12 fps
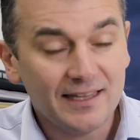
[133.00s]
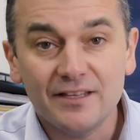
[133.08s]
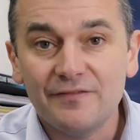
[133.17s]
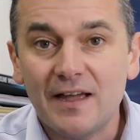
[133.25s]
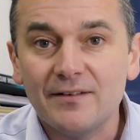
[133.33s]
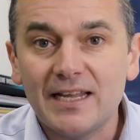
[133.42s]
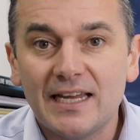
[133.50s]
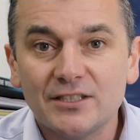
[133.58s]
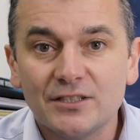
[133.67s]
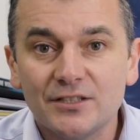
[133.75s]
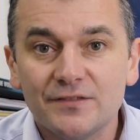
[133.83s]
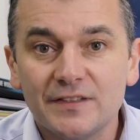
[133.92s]
our team
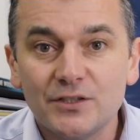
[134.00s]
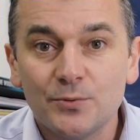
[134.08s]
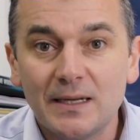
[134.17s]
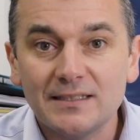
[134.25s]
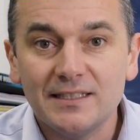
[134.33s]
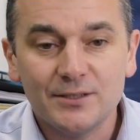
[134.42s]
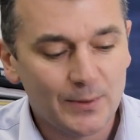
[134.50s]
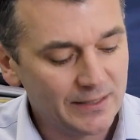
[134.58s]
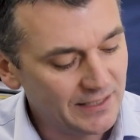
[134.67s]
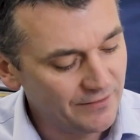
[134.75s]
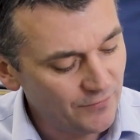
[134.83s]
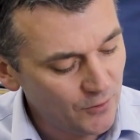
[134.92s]
received a video
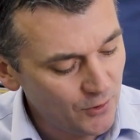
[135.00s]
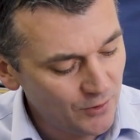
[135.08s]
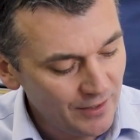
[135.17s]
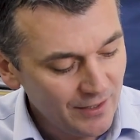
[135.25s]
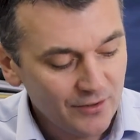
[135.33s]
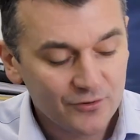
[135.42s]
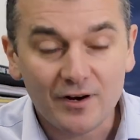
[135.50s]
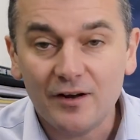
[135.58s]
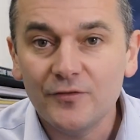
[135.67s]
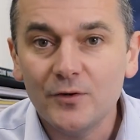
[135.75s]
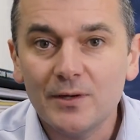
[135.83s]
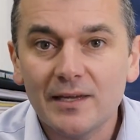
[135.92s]
with details of
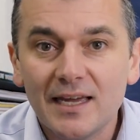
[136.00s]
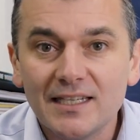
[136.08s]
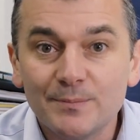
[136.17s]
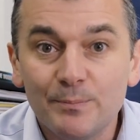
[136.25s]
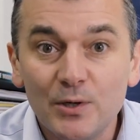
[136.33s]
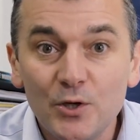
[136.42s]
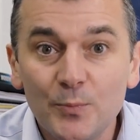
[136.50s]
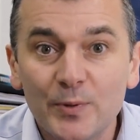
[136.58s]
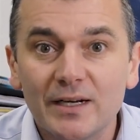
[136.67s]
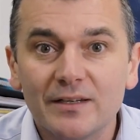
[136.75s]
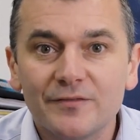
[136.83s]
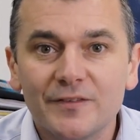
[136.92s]
our new year, new
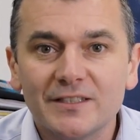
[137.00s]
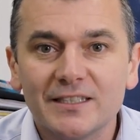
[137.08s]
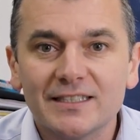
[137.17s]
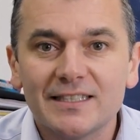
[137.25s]
plan,